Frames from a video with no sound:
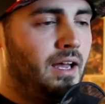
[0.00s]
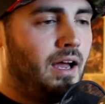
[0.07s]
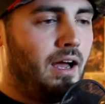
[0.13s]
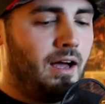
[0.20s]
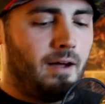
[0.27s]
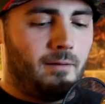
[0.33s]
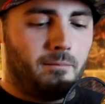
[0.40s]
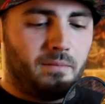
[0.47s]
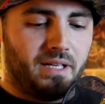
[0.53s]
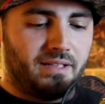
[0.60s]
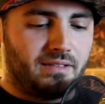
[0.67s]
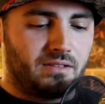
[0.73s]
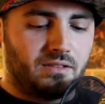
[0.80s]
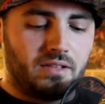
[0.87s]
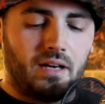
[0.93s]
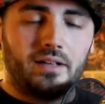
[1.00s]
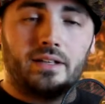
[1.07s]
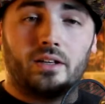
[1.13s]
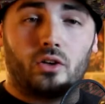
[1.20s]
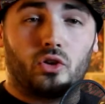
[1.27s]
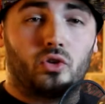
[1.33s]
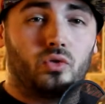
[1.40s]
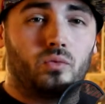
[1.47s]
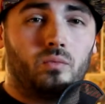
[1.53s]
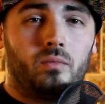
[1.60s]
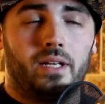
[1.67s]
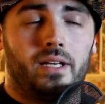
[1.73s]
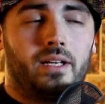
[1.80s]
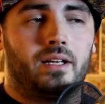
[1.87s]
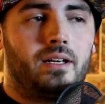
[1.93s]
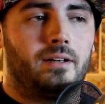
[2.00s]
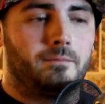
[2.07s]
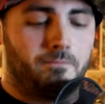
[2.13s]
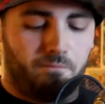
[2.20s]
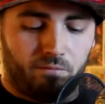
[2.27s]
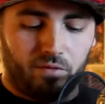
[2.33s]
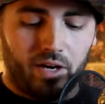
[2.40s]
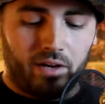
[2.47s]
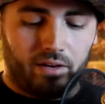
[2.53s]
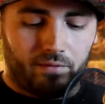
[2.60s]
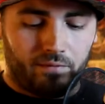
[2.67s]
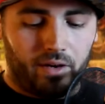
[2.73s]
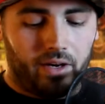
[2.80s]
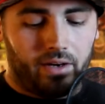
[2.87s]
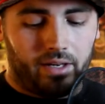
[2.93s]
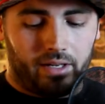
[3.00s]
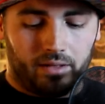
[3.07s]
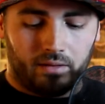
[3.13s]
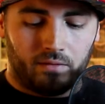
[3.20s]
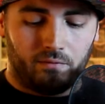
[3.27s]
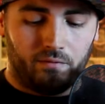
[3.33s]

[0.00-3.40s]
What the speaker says: It's done in a very, very,